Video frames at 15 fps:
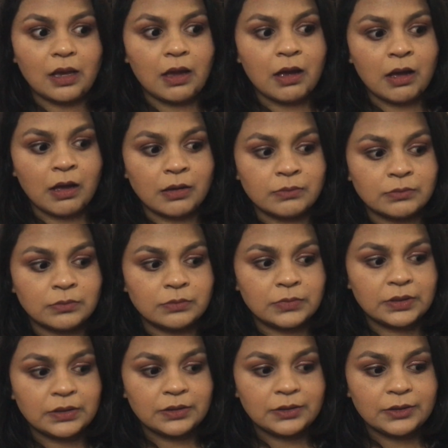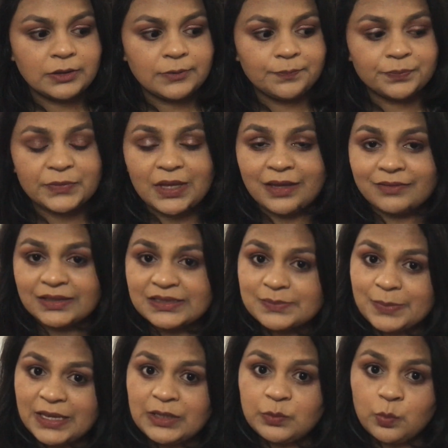I've
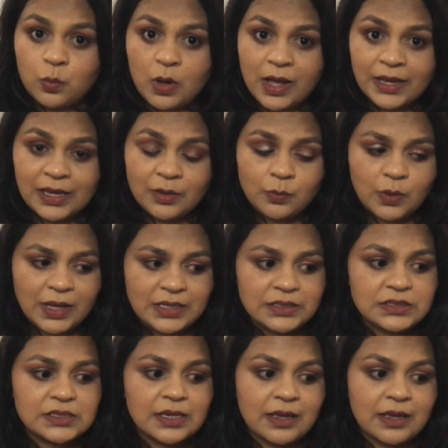explained why I went,